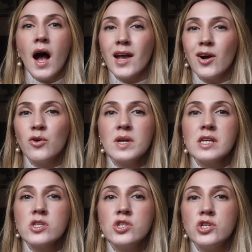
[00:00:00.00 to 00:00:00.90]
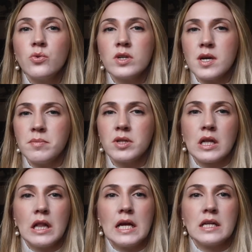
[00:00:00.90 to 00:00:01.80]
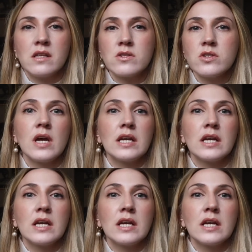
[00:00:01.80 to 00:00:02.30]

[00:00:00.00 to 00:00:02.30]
I always do a double cleanse.